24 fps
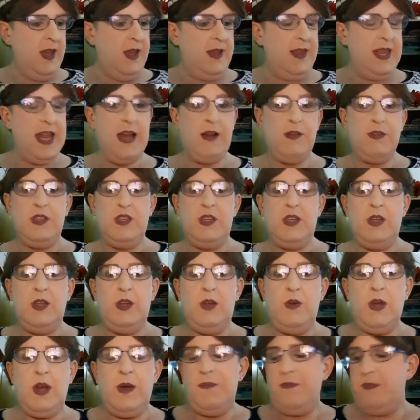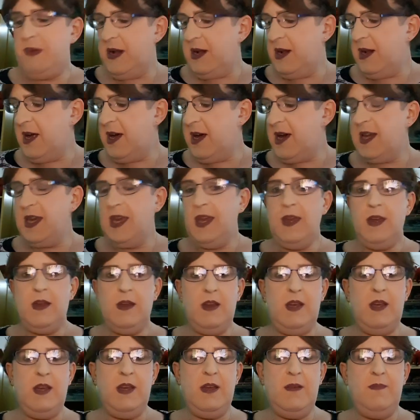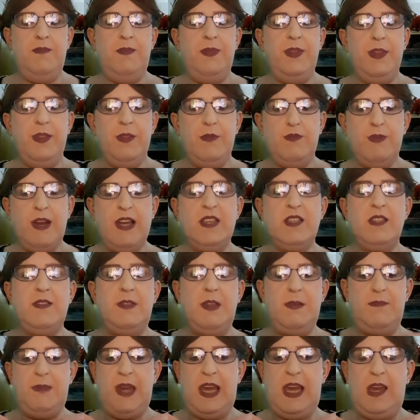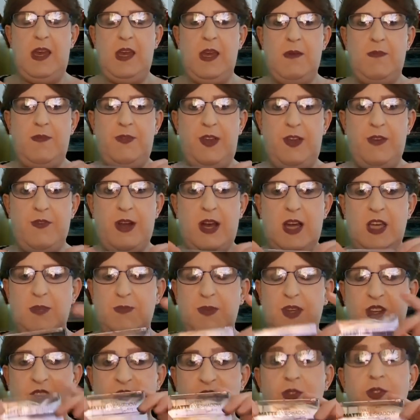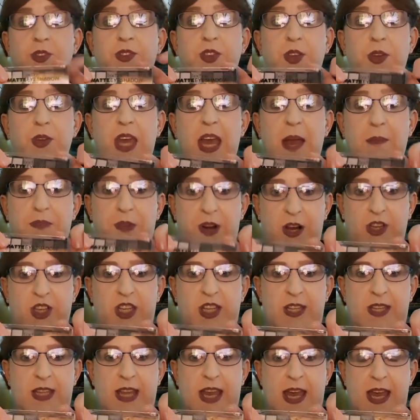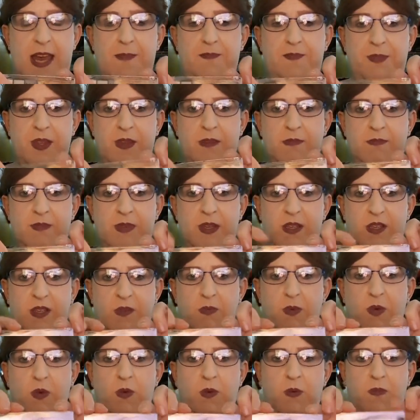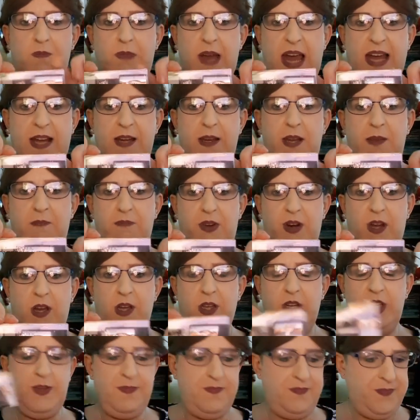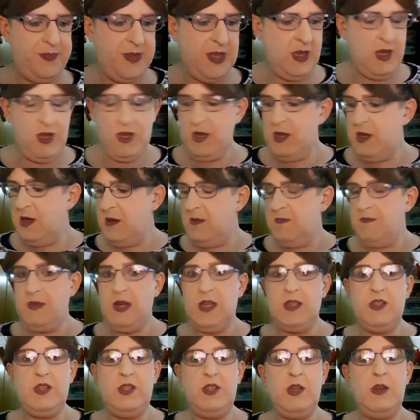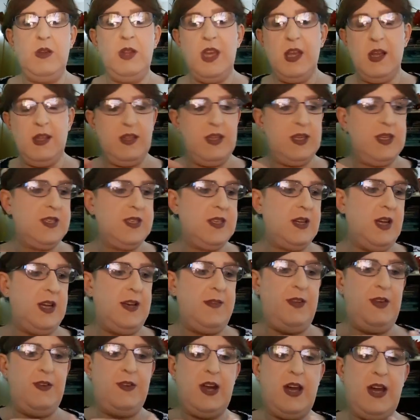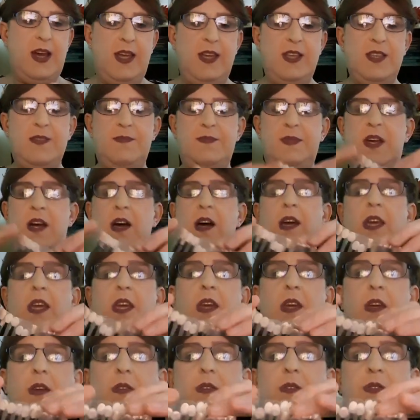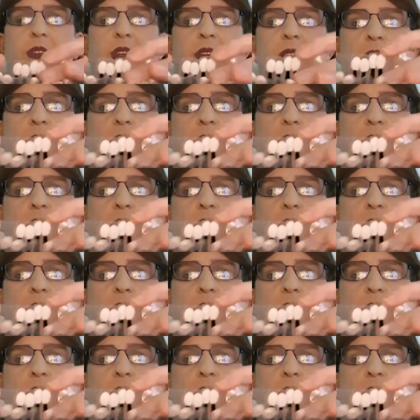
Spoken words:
Now, to apply the rest of the makeup for your eyes, because you do get a brush in there, a small padded brush, but to do the underside of your eyes, I use